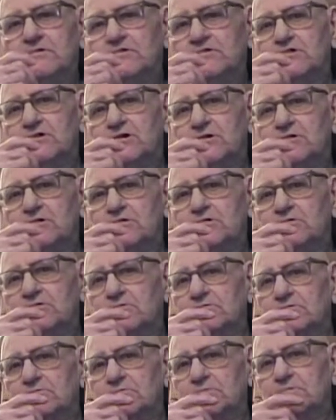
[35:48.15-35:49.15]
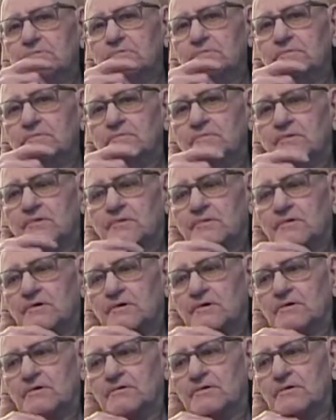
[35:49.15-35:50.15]
No.
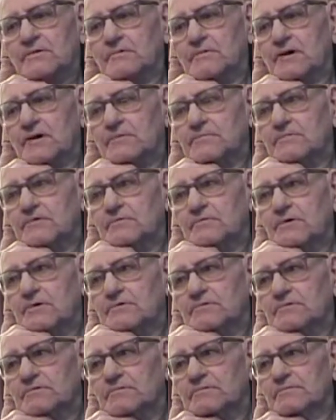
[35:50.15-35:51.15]
They come back by boat.